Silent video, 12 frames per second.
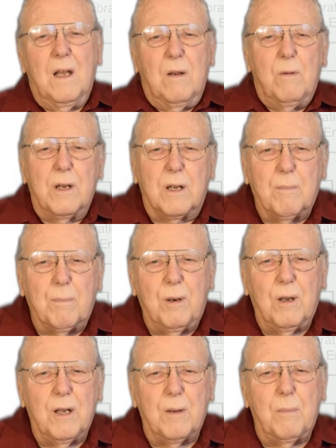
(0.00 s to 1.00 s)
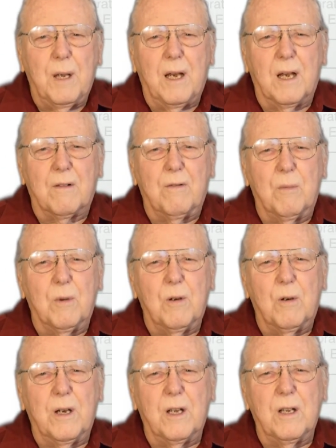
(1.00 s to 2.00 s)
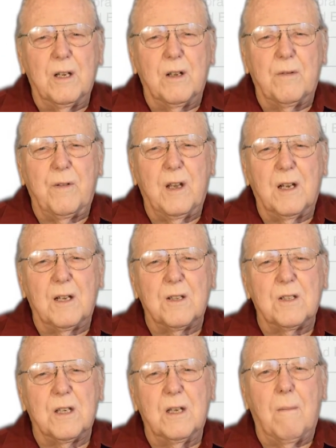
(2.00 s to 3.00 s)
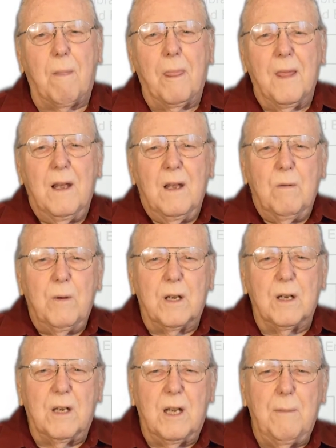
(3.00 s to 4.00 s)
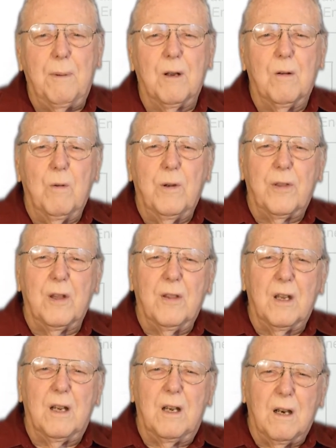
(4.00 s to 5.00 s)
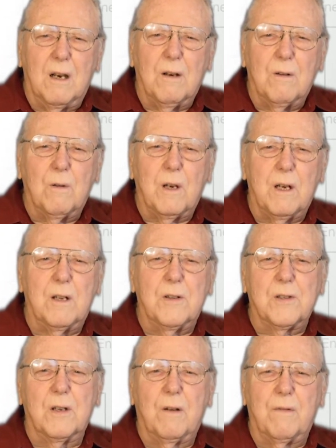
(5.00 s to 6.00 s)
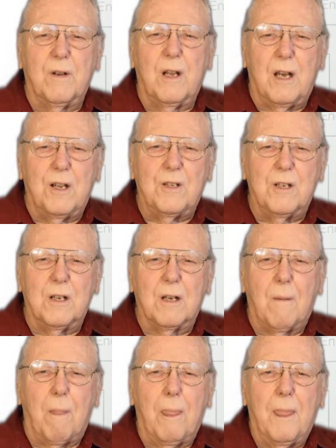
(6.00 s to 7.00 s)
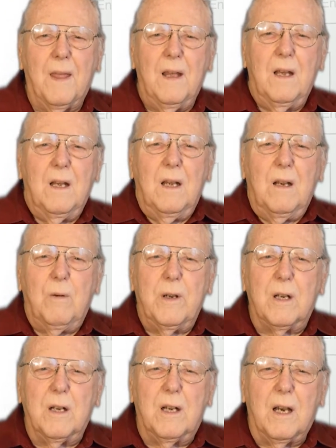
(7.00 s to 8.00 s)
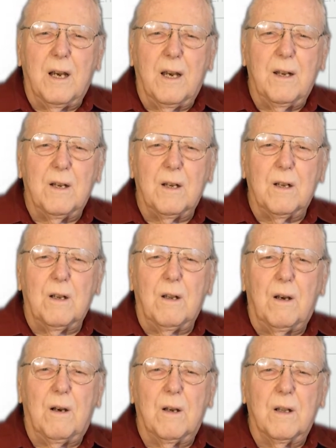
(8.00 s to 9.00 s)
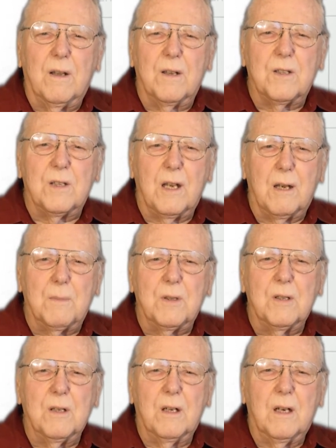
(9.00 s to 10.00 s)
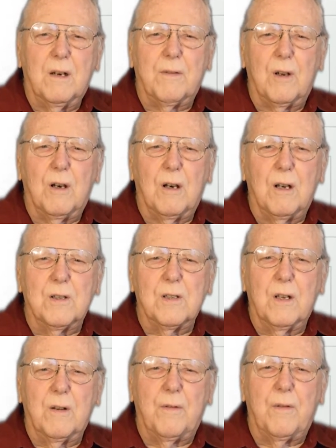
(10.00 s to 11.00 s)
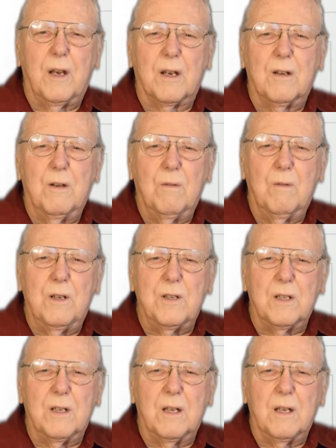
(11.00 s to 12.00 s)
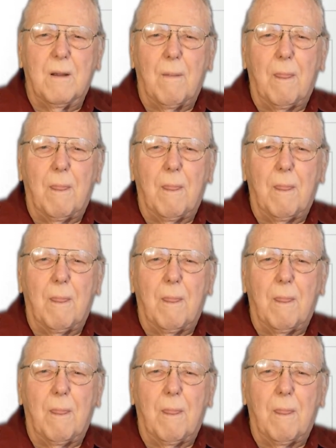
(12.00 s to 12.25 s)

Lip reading: We can pull it back from going into fantasy. We can keep it within the guardrails of logic. We can guide it along the steps of cause-effect reasoning.